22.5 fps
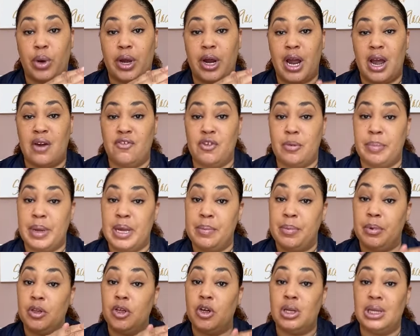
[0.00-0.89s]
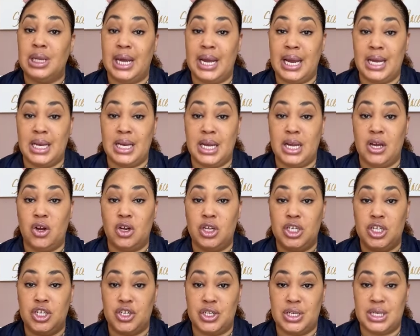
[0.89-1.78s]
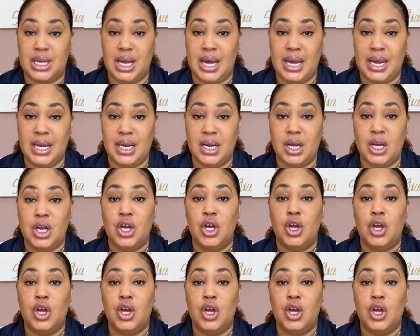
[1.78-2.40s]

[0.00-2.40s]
wherever people are landing on your site,